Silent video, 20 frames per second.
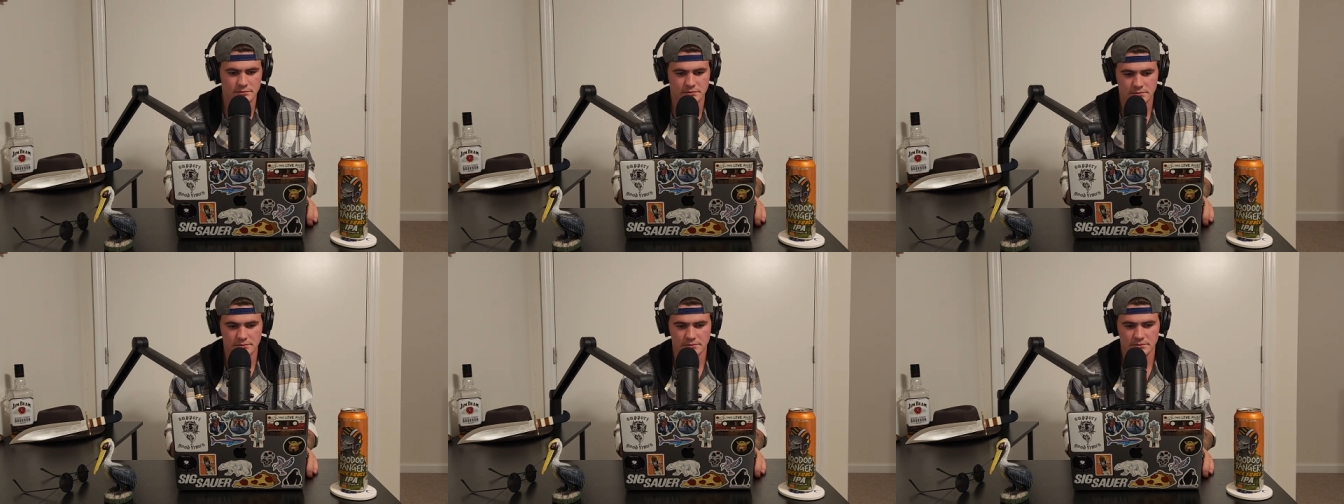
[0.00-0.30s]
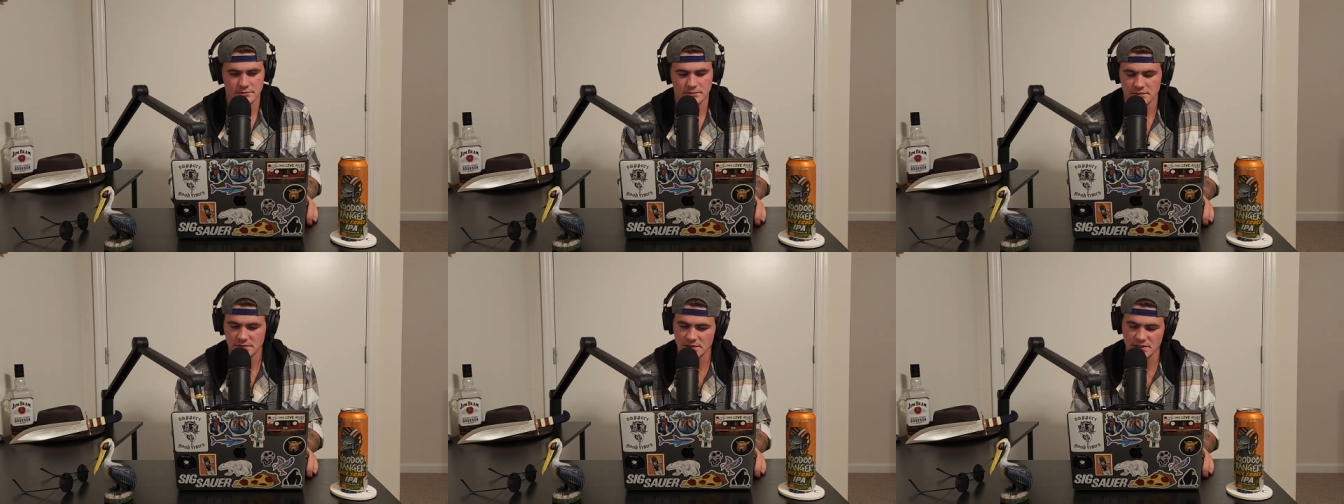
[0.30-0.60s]

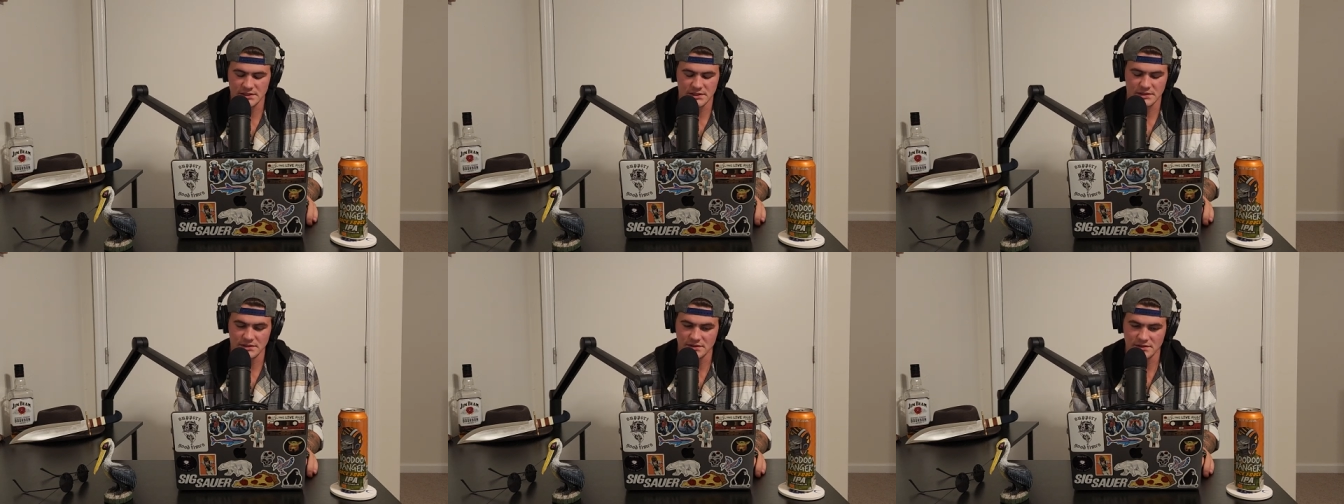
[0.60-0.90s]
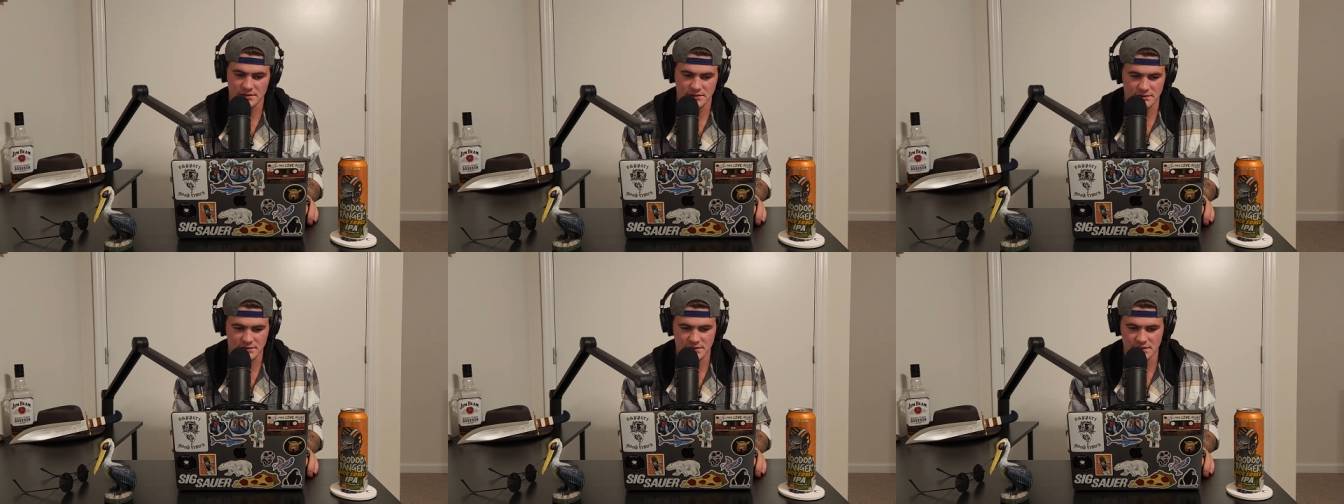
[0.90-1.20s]
This is
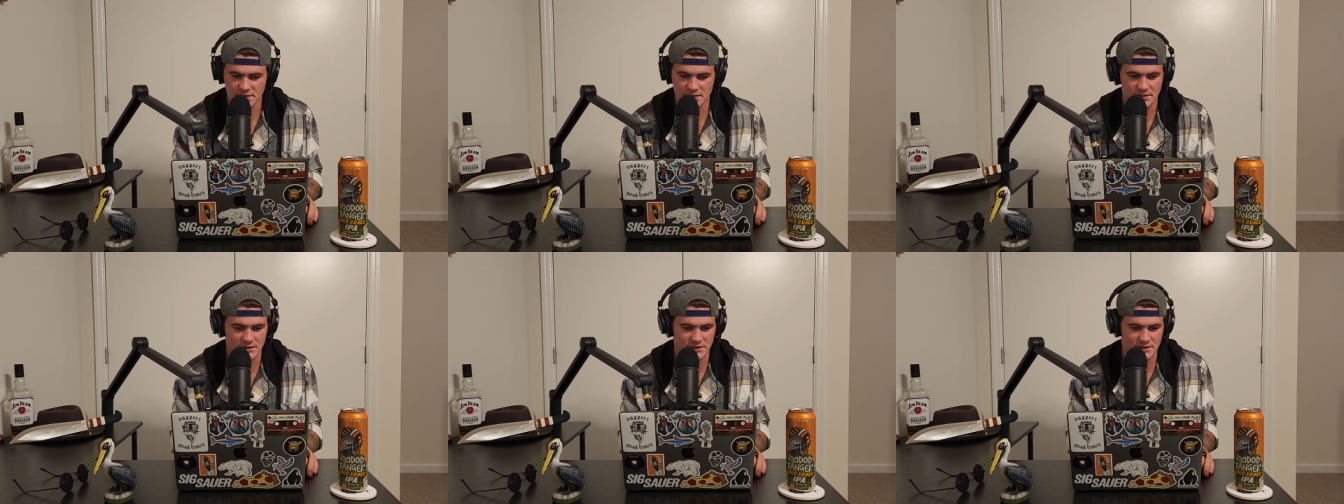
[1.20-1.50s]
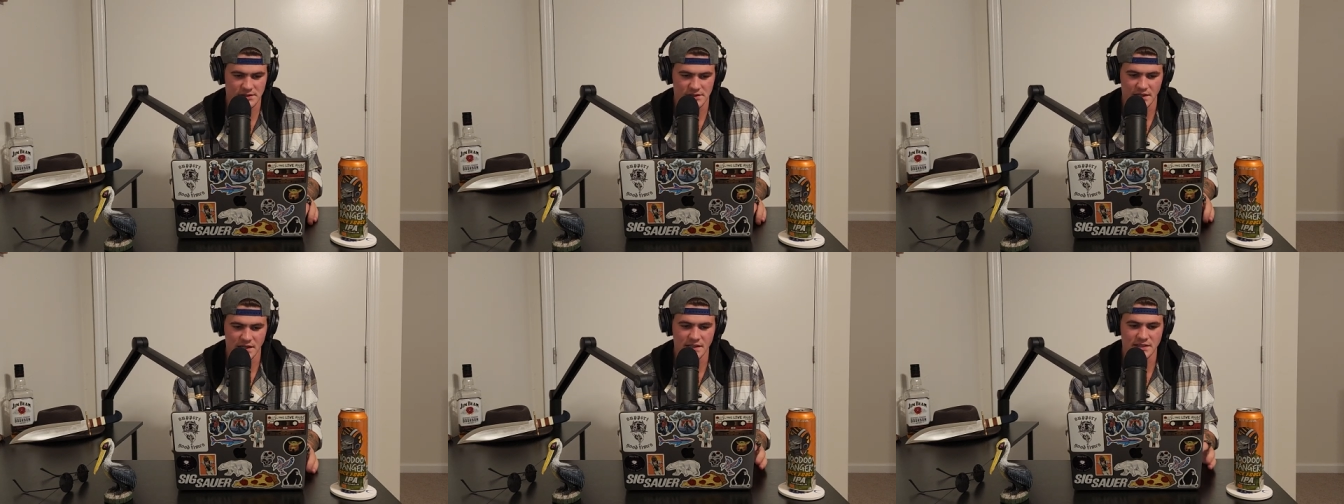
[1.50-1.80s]
this is
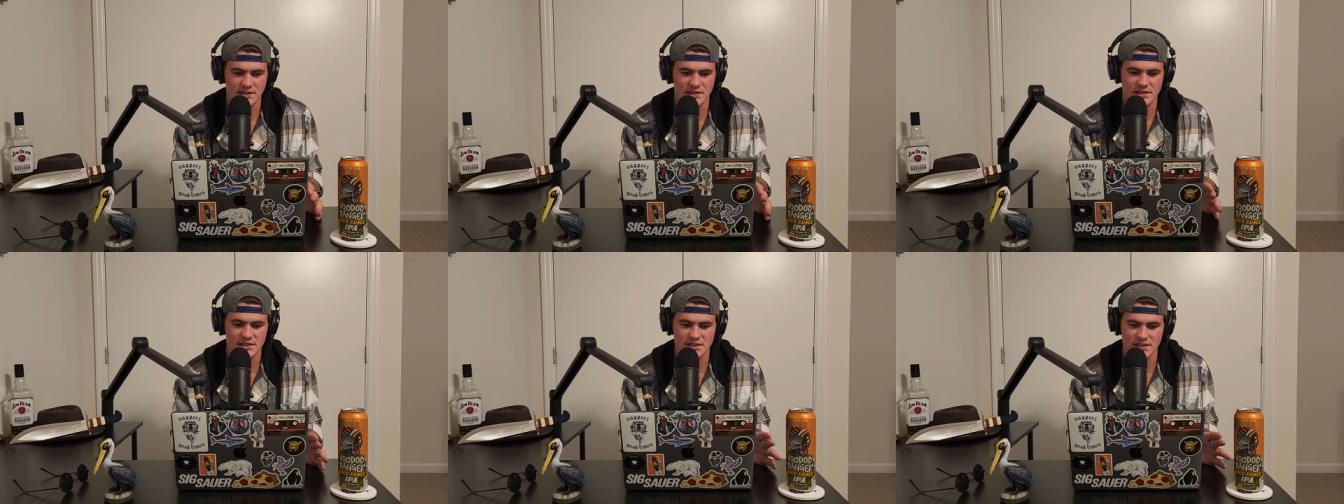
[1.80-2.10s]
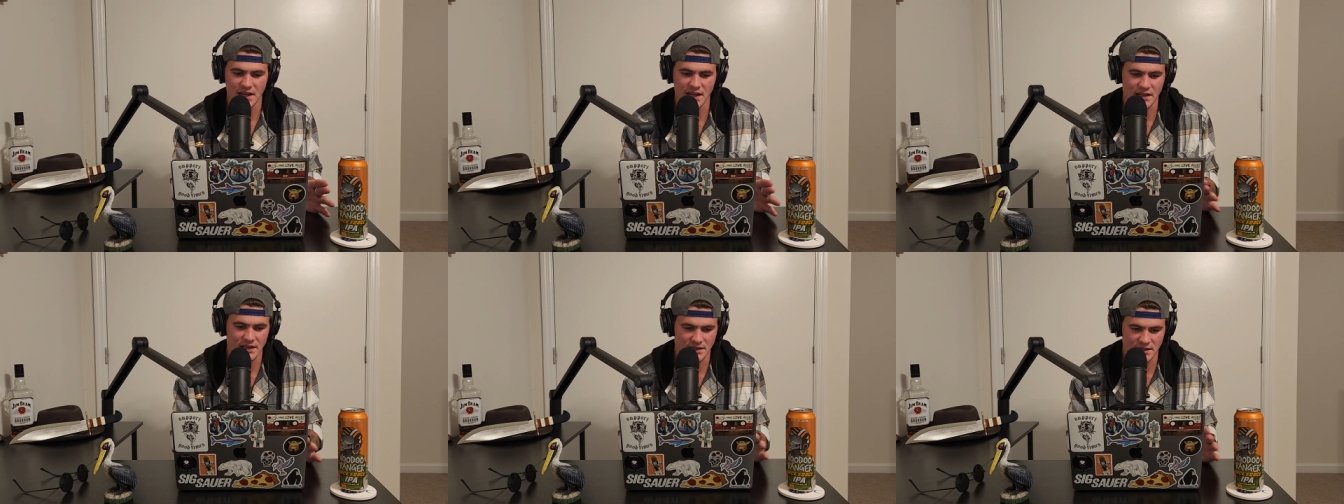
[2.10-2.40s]

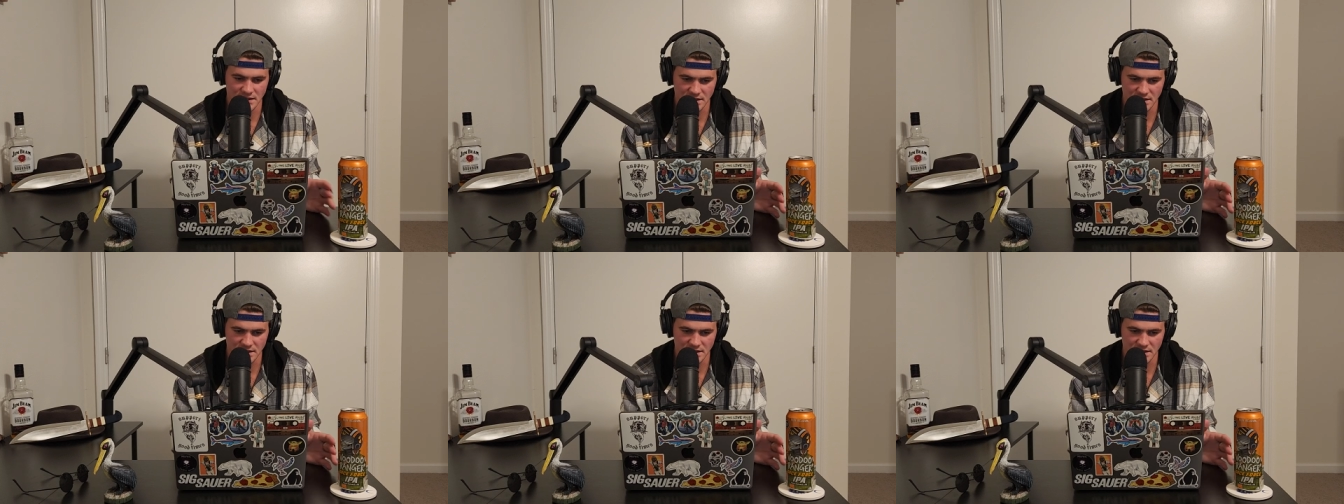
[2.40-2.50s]
insanity.